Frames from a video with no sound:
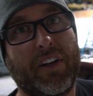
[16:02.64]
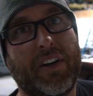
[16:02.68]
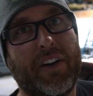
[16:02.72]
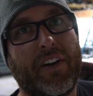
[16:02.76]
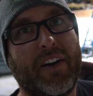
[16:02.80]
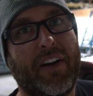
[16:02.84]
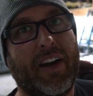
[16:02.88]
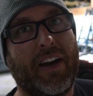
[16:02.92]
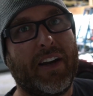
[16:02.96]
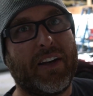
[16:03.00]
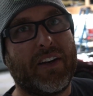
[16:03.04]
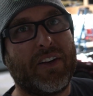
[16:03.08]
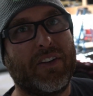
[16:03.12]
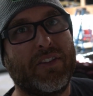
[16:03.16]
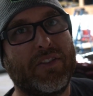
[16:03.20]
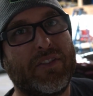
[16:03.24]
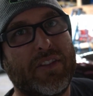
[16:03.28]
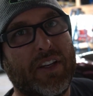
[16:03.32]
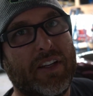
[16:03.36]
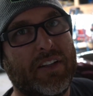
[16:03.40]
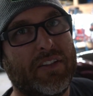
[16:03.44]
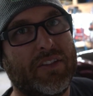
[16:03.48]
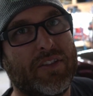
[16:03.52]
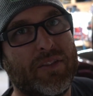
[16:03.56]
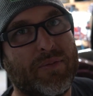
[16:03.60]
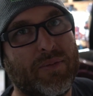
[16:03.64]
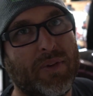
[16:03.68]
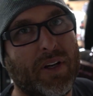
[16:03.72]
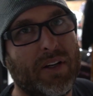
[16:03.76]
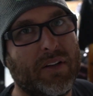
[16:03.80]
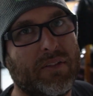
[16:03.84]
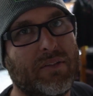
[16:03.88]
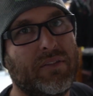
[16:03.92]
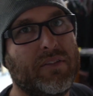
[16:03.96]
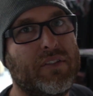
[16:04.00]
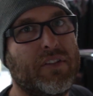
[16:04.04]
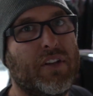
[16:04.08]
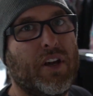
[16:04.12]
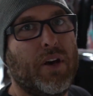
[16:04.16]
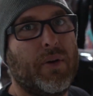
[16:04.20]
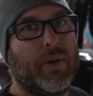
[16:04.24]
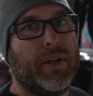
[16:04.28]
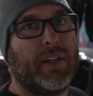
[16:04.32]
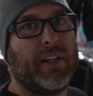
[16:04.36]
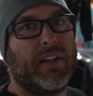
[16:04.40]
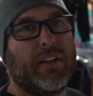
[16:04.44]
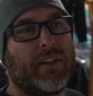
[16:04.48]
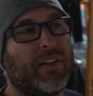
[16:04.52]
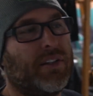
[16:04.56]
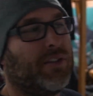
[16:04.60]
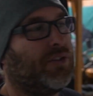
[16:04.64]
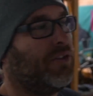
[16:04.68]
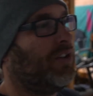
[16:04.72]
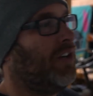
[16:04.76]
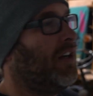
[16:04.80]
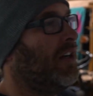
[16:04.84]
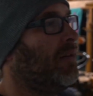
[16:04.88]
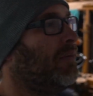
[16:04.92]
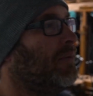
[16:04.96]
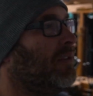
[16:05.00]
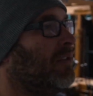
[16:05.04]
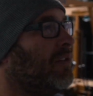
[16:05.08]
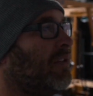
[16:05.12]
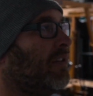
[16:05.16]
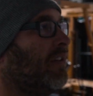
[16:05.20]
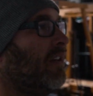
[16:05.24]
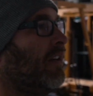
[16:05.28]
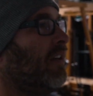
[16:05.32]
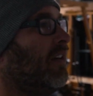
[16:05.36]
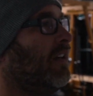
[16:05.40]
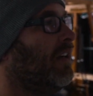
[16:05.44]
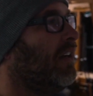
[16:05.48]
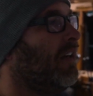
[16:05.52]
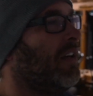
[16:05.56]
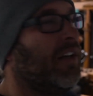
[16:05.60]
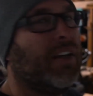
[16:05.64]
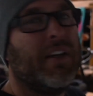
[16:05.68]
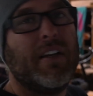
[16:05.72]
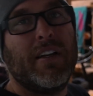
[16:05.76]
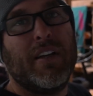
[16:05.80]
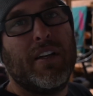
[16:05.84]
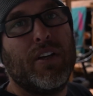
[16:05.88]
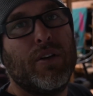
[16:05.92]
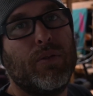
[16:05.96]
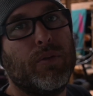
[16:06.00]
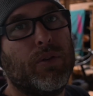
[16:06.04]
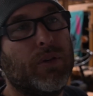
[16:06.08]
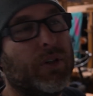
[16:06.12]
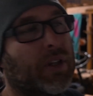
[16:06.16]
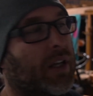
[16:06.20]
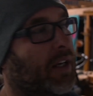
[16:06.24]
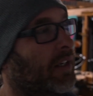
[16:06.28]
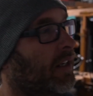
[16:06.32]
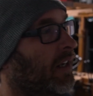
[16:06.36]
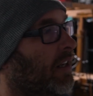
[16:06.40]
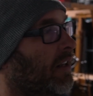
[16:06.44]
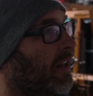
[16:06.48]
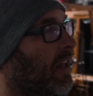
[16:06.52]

create content just by knowing I got drama. So we'll get